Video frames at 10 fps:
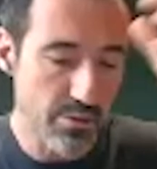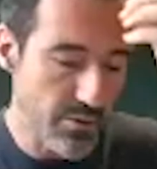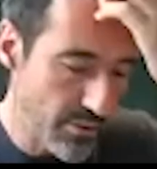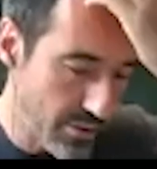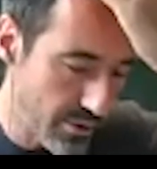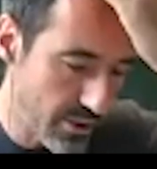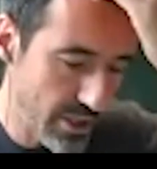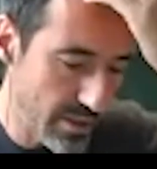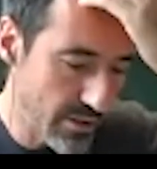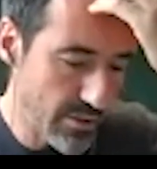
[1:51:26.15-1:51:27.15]
U of G
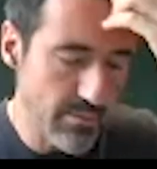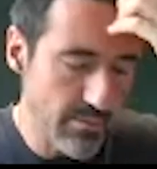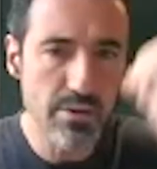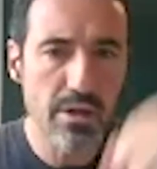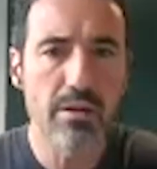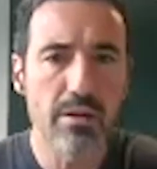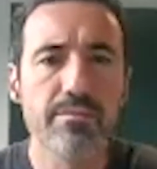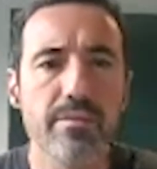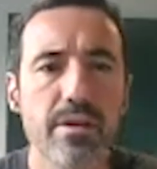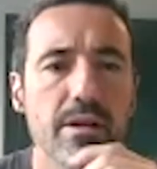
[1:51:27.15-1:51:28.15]
is unimodular.
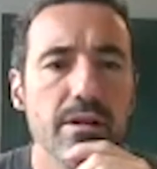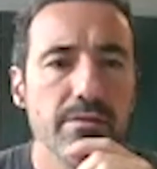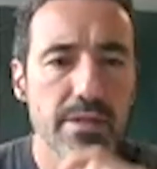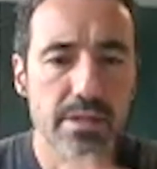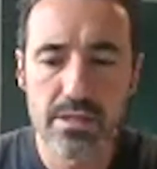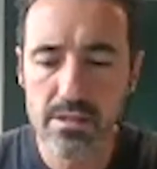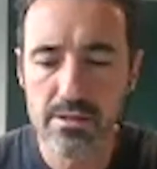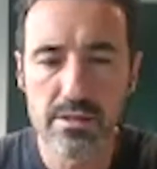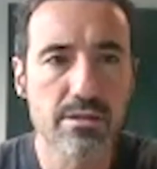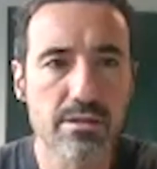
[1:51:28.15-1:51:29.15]
This is
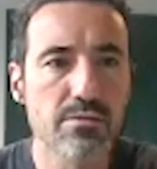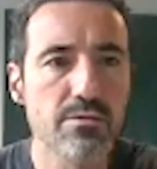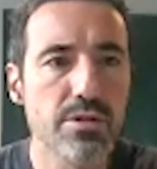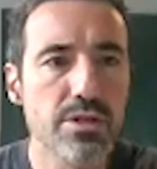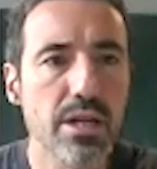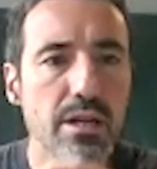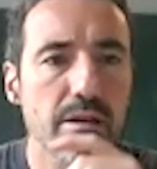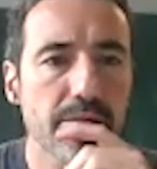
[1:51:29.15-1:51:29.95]
easy to check.